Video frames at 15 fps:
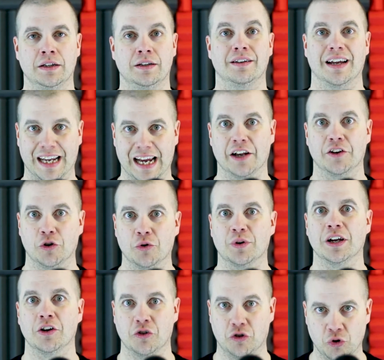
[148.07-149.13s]
Again, you
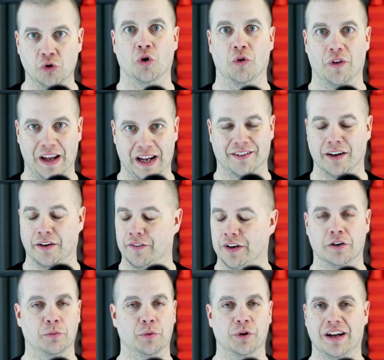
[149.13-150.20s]
can Google that stuff
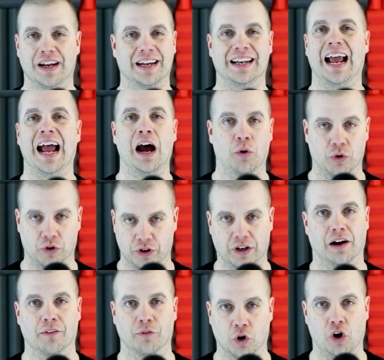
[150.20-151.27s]
because it would take an hour to
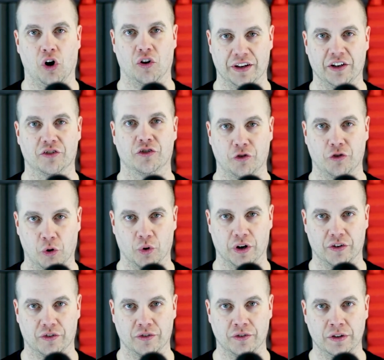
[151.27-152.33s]
cover all these
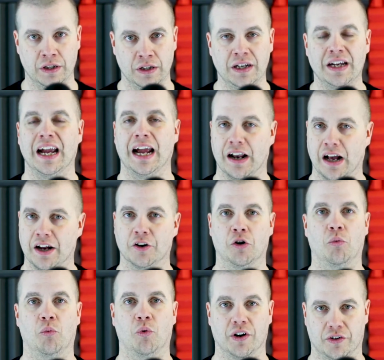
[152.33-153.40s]
stories. And I
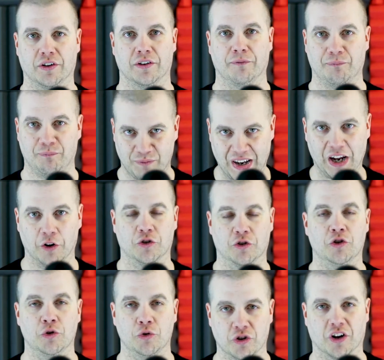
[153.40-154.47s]
don't want to fail to
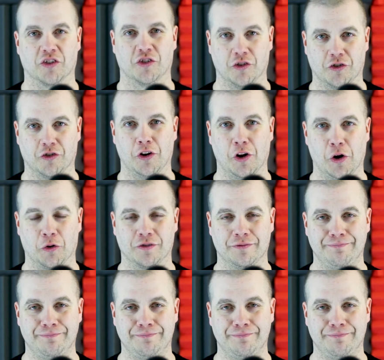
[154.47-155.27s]
do justice to those.